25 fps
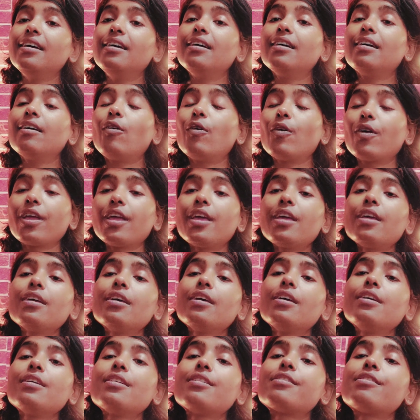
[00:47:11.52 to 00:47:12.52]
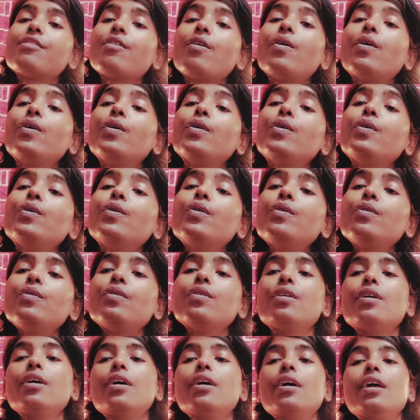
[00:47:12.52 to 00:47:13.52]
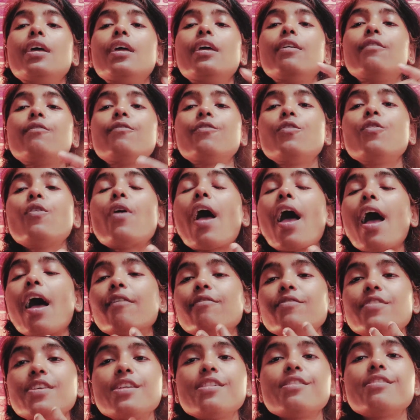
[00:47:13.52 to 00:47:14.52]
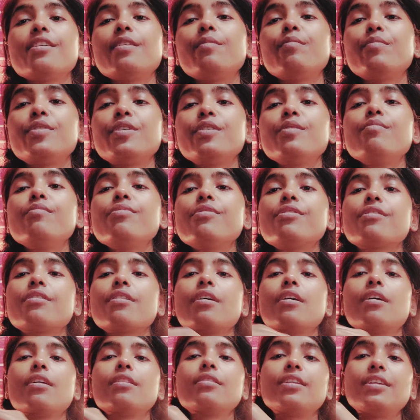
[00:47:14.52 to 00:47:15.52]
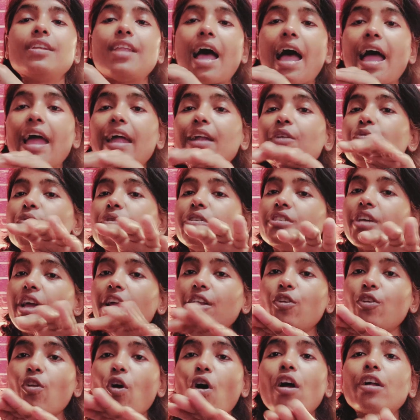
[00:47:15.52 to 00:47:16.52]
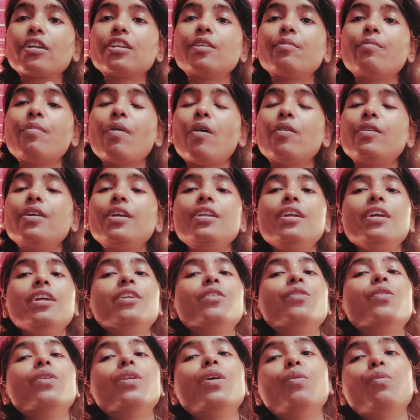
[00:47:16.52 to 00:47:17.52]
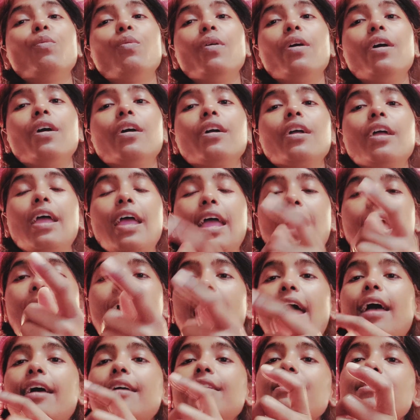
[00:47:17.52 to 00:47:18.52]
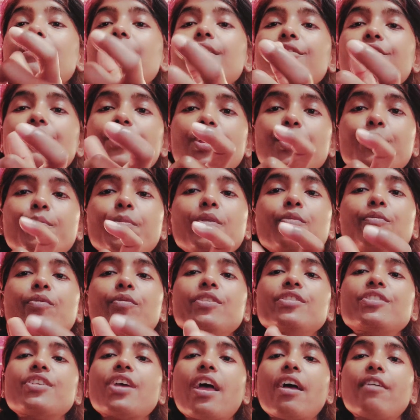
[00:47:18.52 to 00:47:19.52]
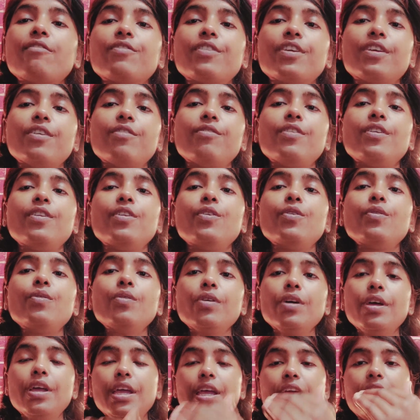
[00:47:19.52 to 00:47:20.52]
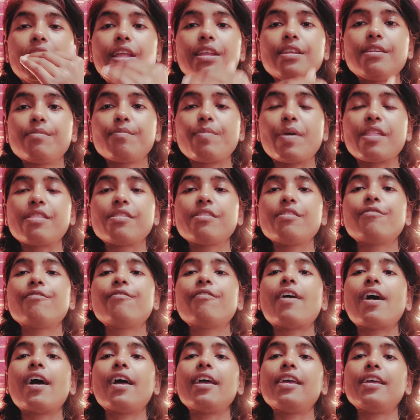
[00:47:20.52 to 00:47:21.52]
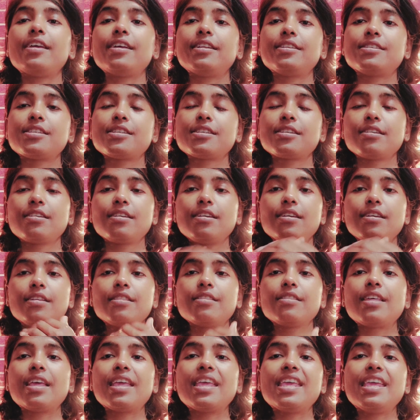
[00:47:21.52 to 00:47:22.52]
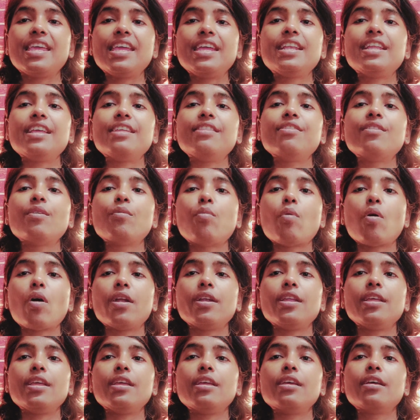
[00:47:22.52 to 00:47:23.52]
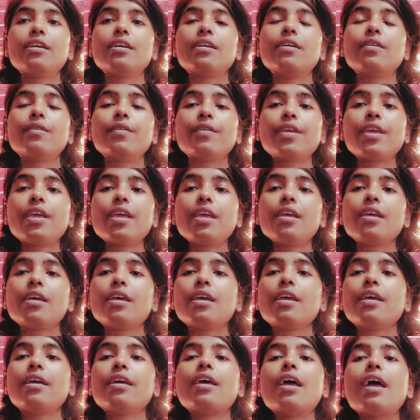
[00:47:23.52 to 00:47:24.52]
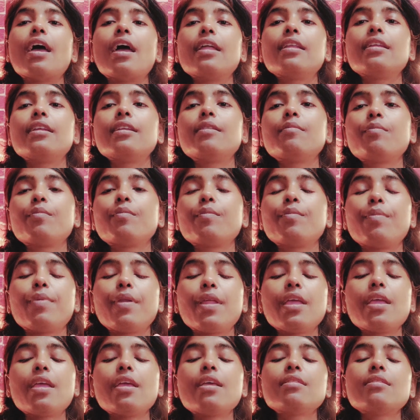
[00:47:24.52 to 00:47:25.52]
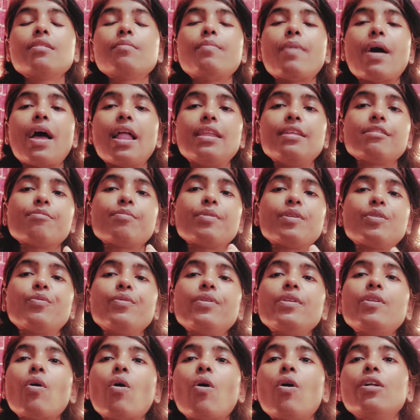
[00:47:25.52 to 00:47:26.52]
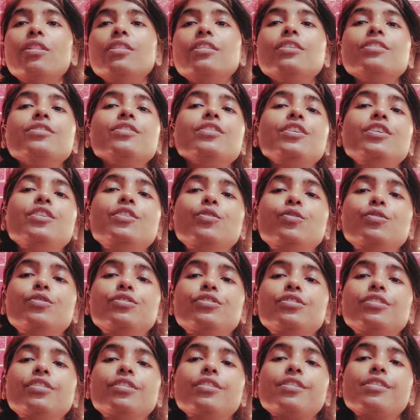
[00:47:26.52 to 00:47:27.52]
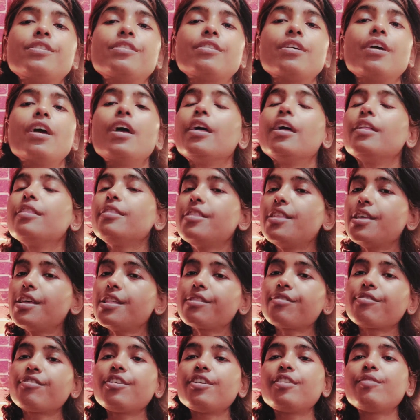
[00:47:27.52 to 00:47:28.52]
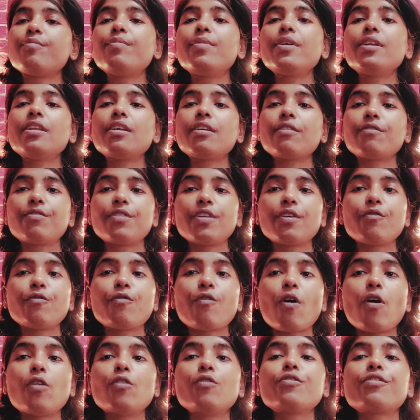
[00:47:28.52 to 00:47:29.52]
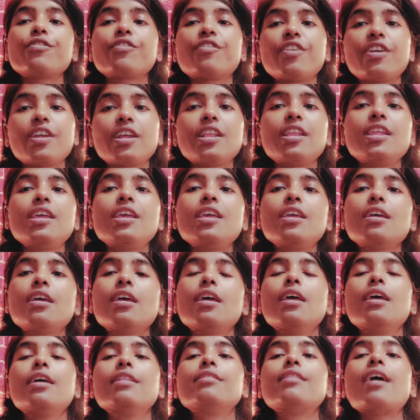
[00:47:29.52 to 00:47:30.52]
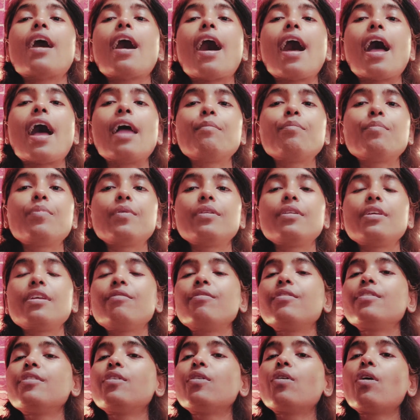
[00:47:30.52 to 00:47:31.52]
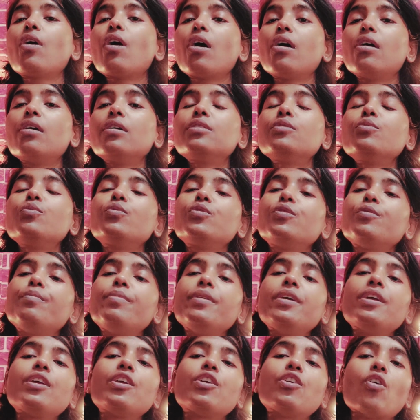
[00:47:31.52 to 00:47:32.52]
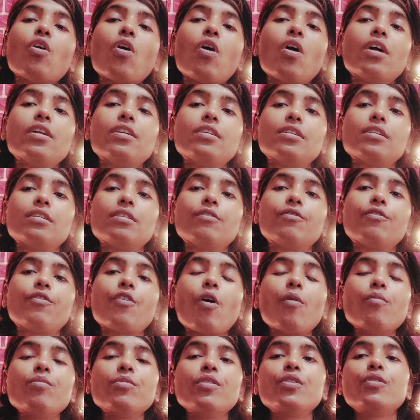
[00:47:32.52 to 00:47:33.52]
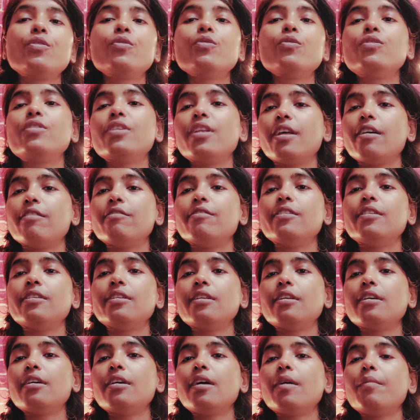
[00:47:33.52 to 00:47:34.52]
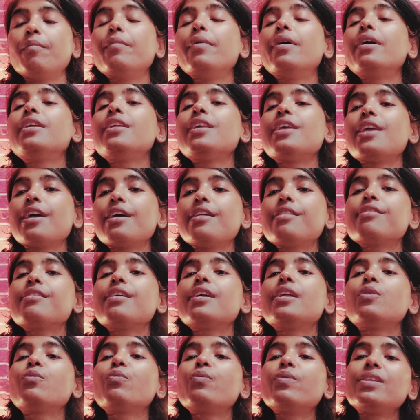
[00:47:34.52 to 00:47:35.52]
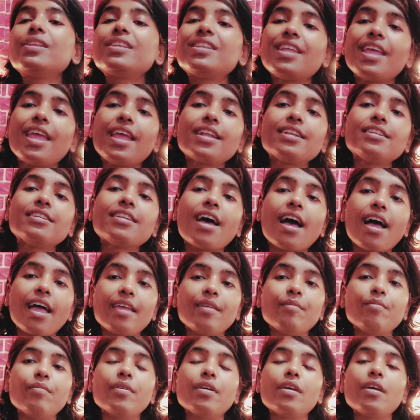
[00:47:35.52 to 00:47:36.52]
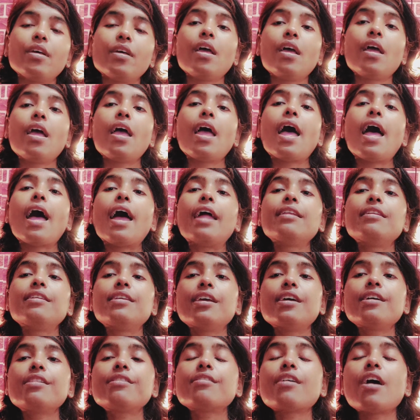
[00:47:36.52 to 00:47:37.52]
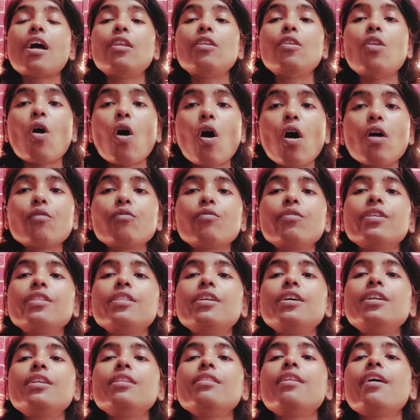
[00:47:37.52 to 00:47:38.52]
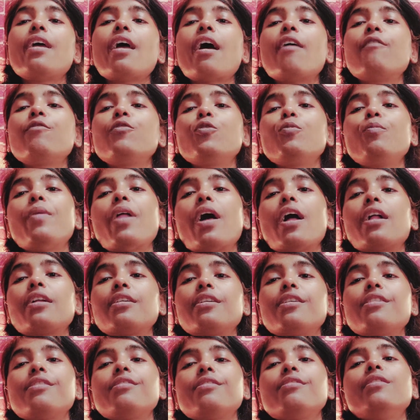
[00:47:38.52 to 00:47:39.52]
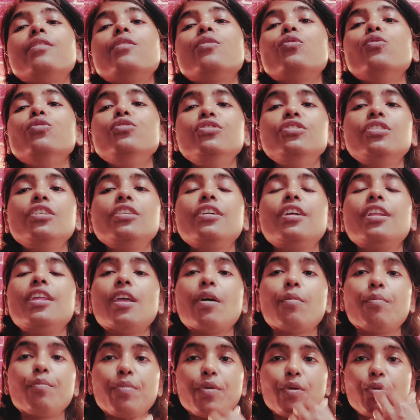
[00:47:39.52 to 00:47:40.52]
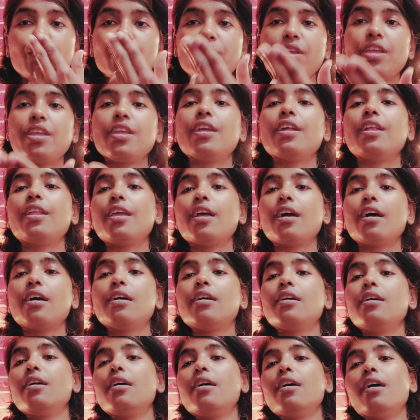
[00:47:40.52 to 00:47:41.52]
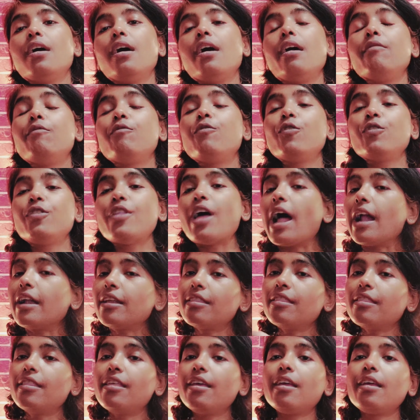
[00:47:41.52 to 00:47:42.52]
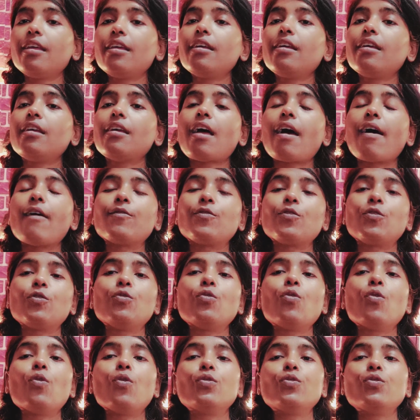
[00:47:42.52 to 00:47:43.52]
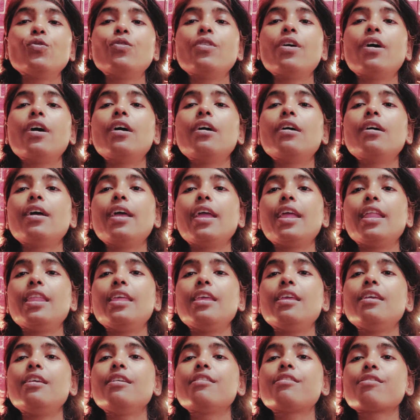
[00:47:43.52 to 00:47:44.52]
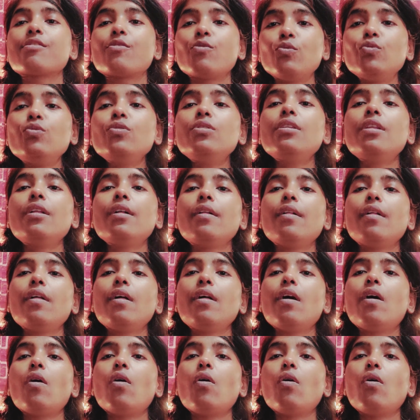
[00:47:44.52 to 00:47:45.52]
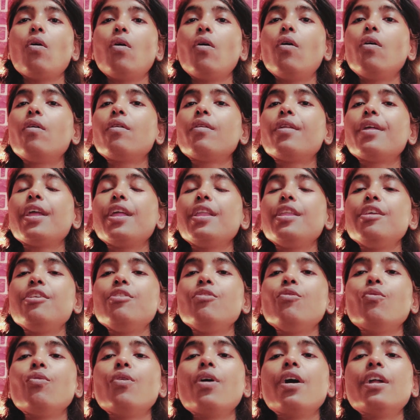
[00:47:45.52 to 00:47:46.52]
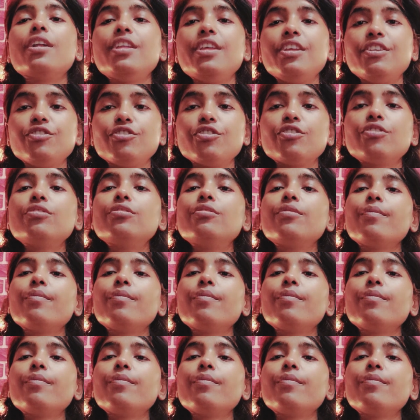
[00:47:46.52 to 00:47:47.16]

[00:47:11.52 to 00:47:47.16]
Okay, so if you have these symptoms, the diet which I talked about it, it gonna work. And the treatment which I have given you, it pacify it, the heat in the body. Okay, and it bringing the balance between all the three doshas. These treatment, if they follow strictly, the hyper, even the GERD would be cured from the root level. But yes, it will take time. And yes, along with it, they have to practice the Kunjal Kriya, puking Kriya. And for that, they have to go to the any school or any yoga teacher.